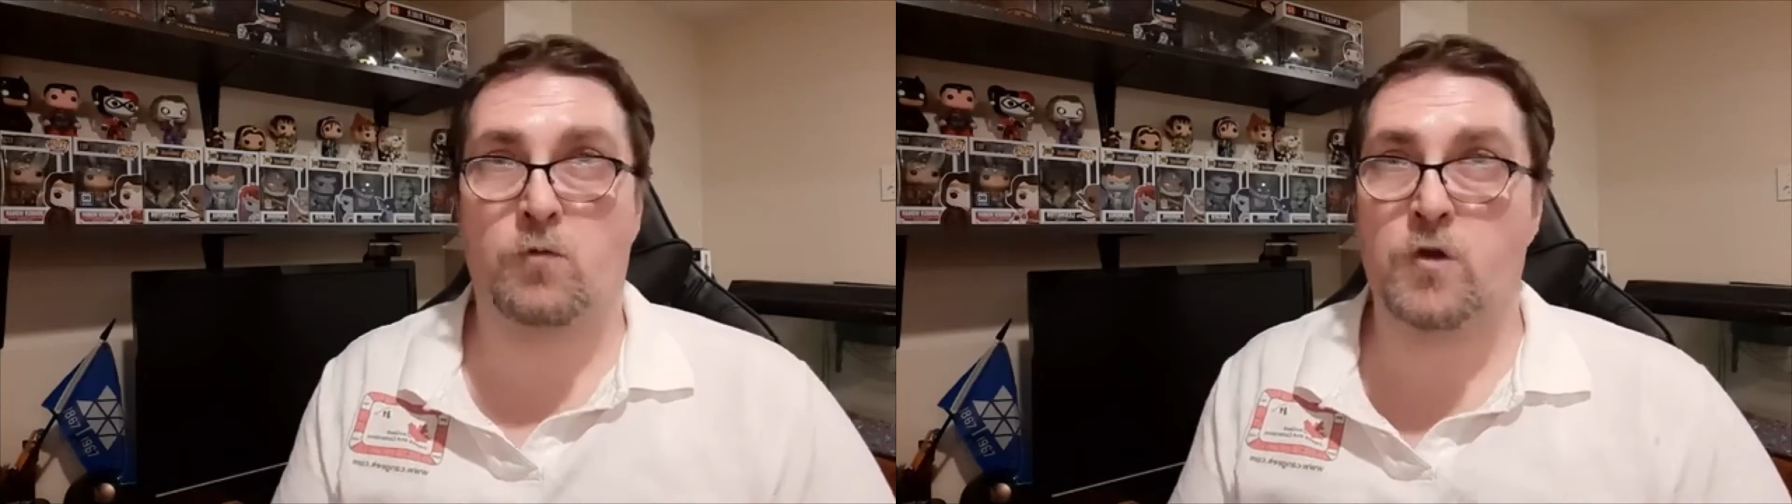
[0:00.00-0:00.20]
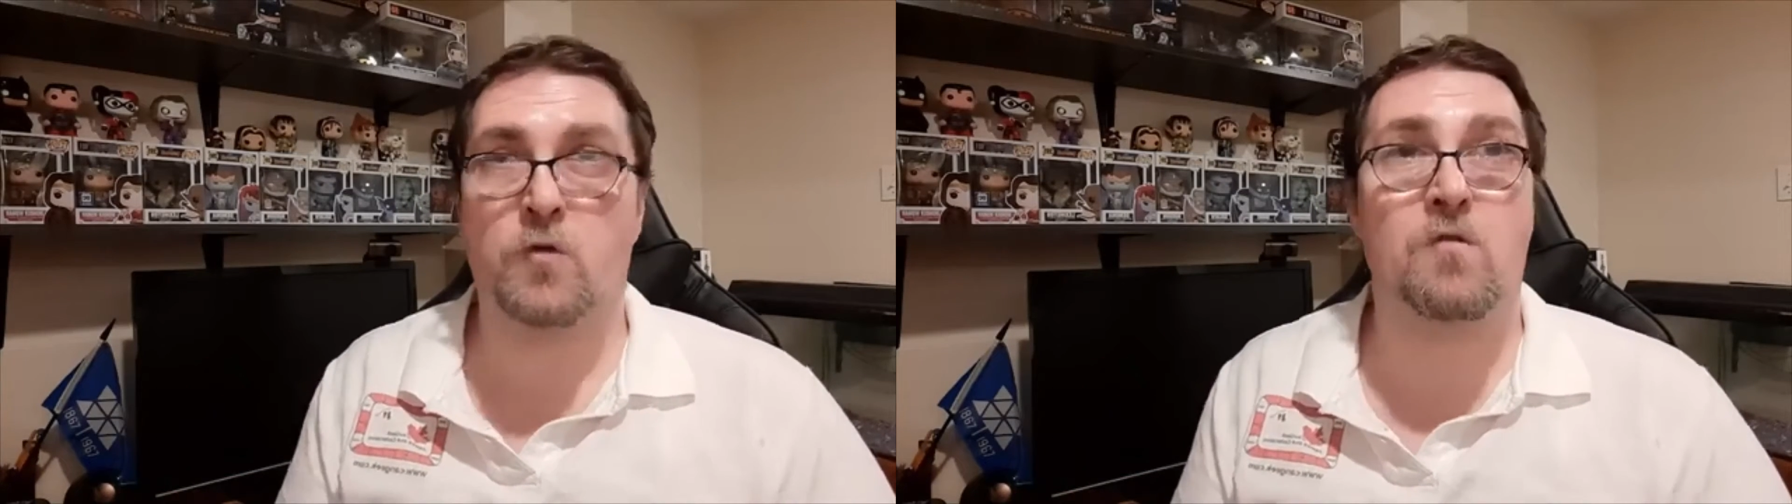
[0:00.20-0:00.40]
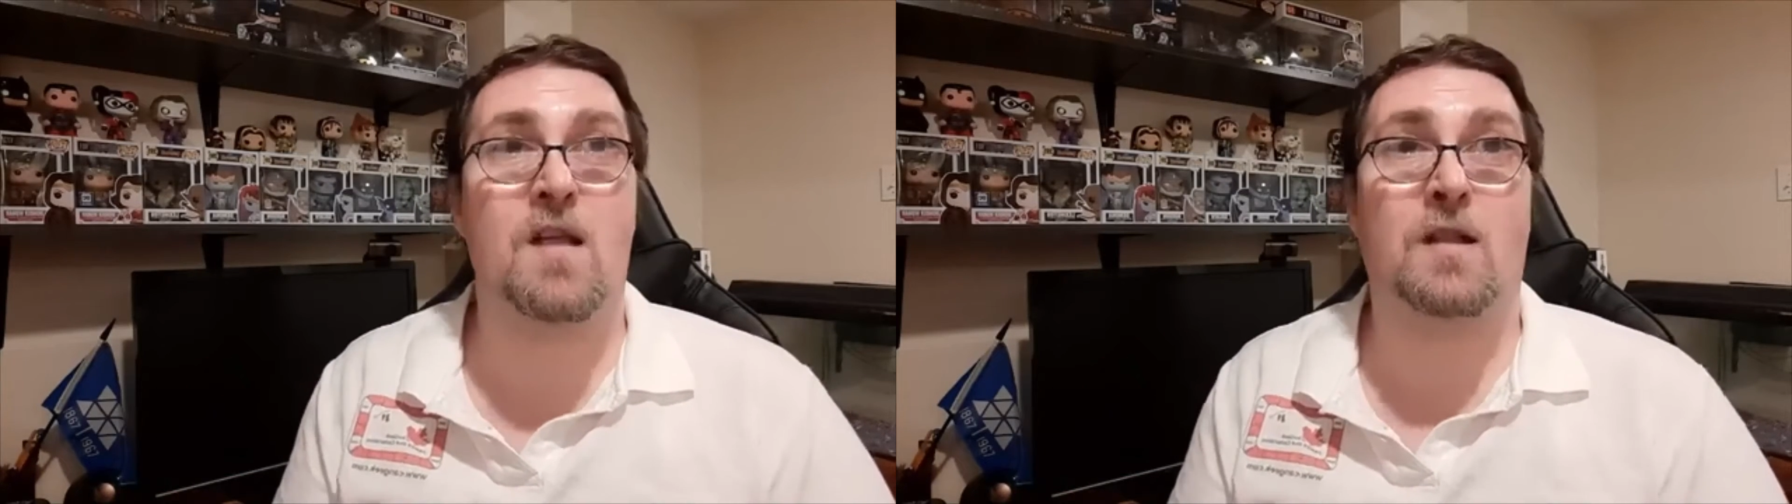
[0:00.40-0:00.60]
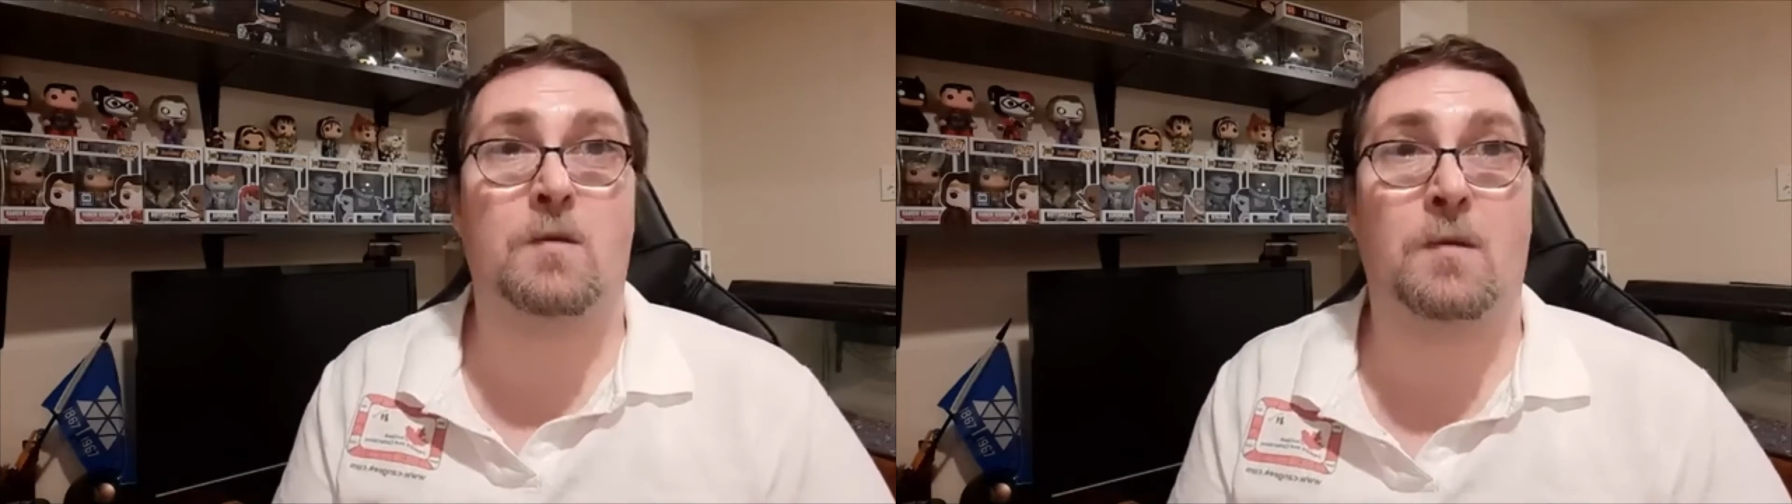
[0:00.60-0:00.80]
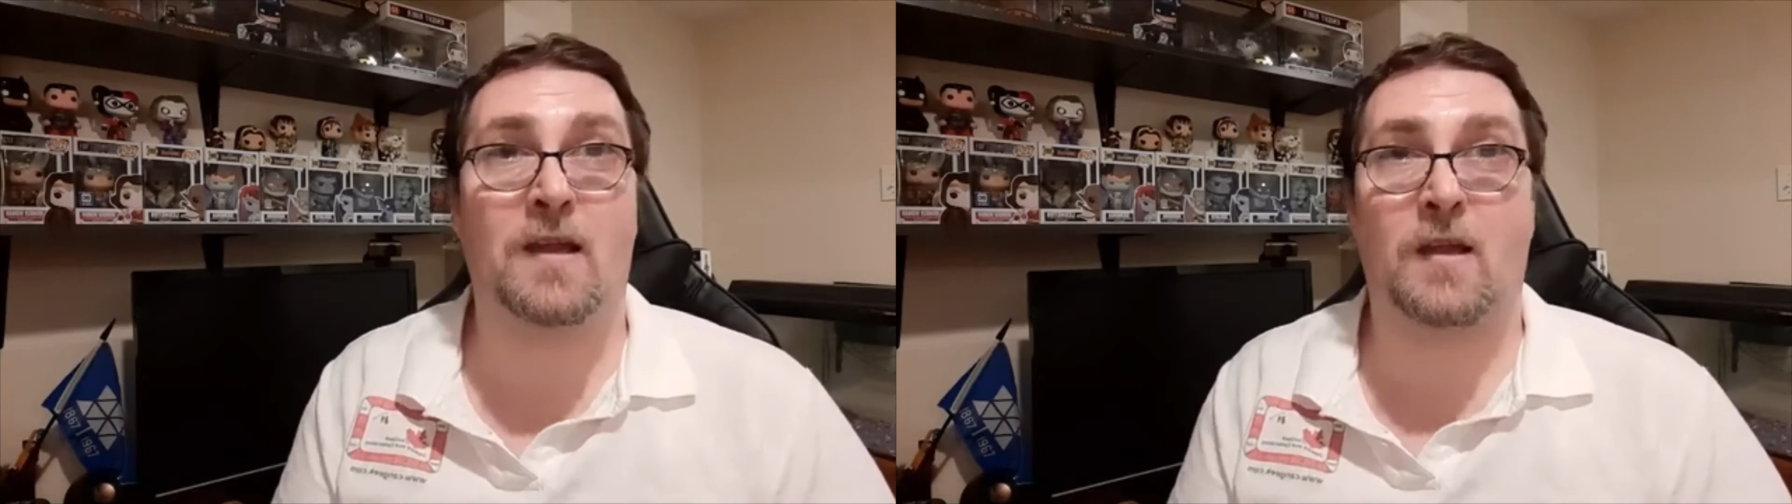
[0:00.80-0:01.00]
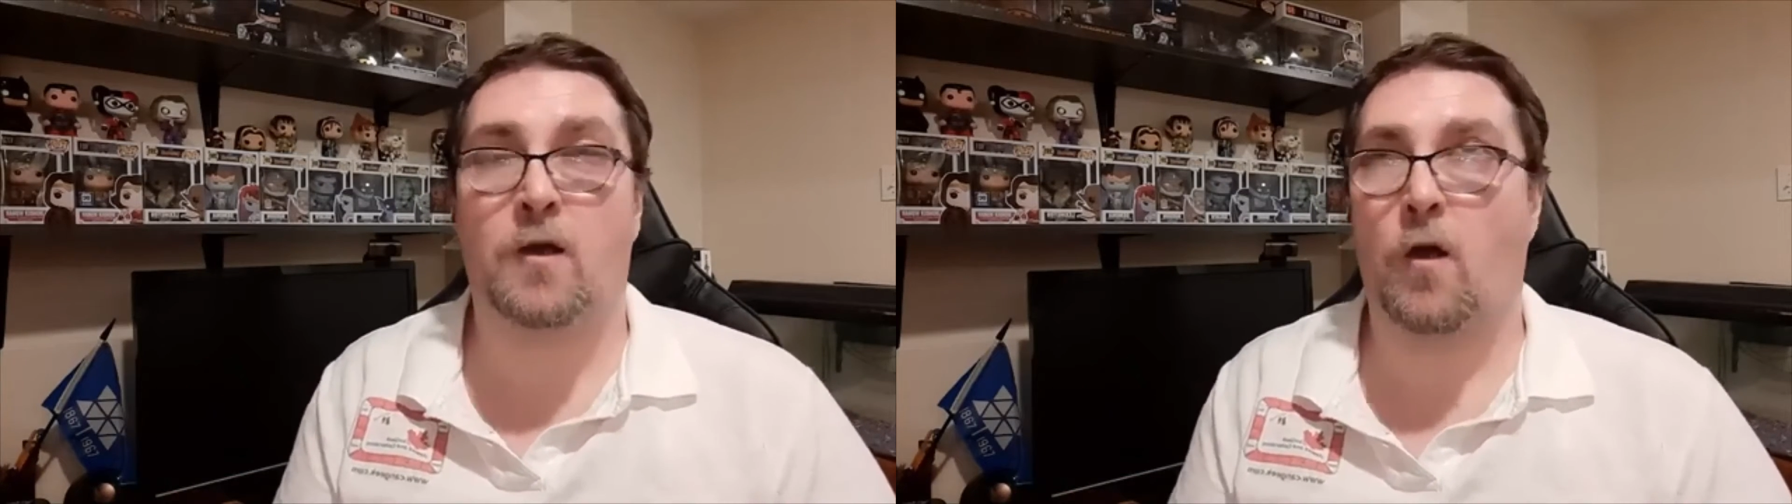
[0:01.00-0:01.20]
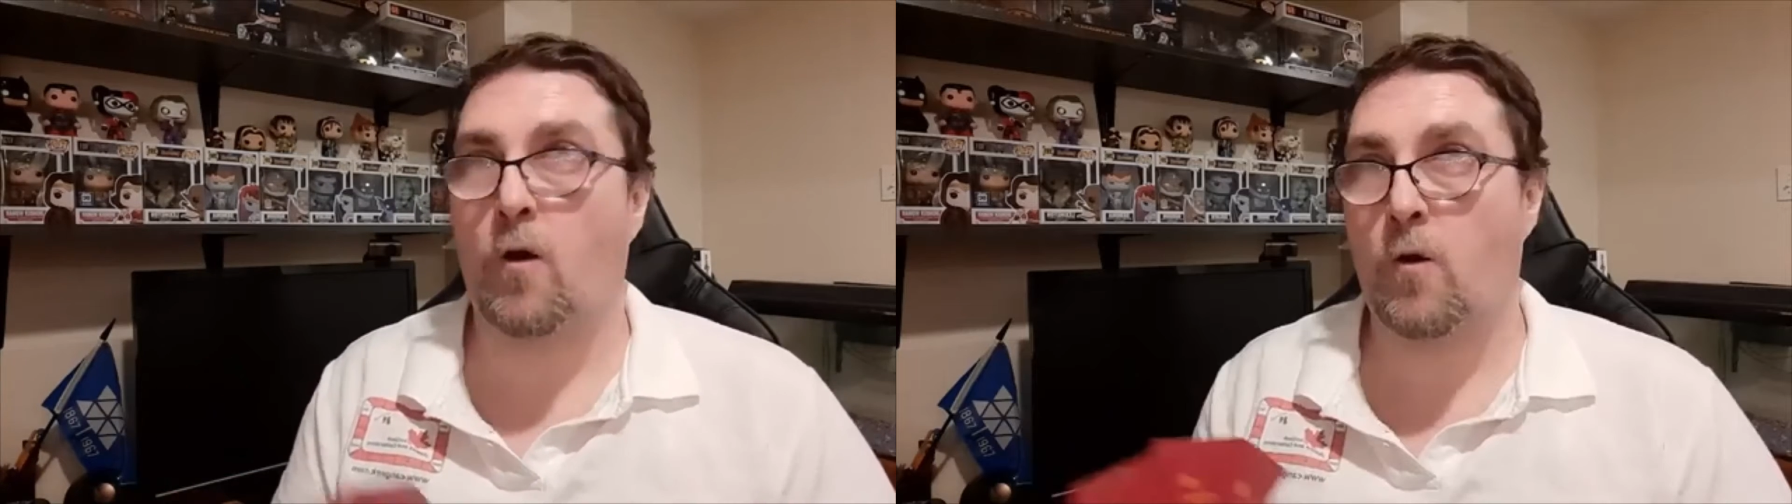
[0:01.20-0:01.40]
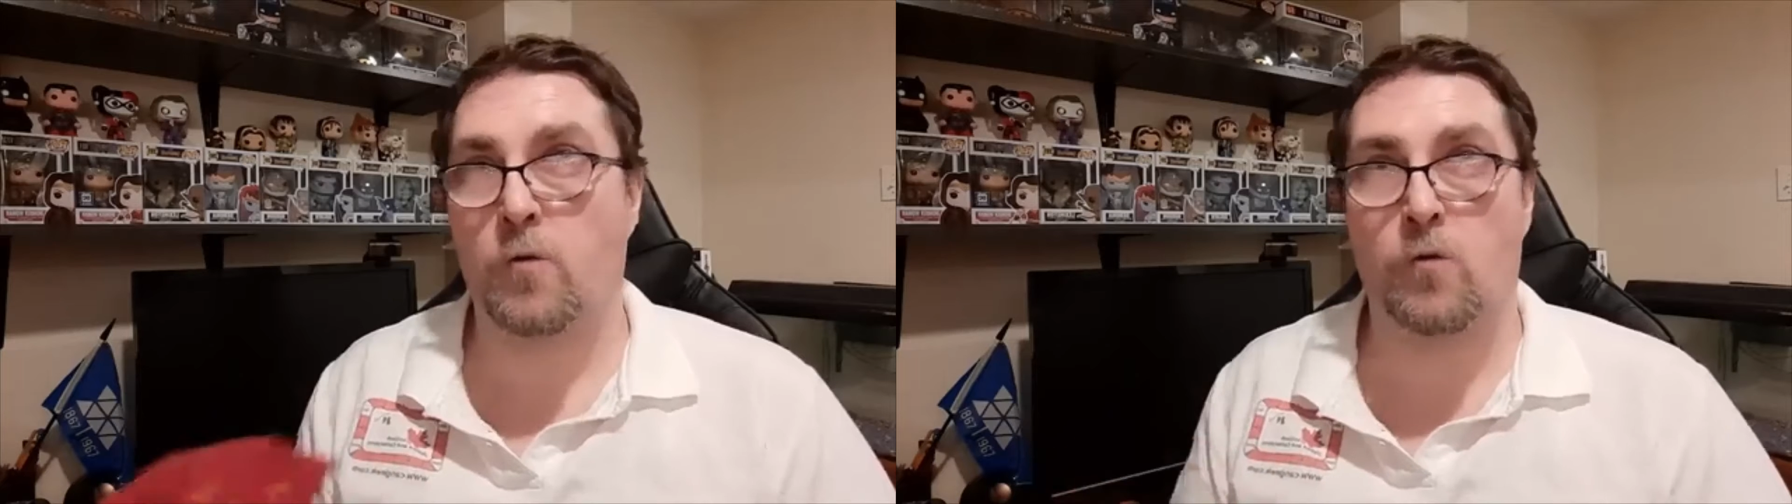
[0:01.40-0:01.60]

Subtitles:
choose not to play a card,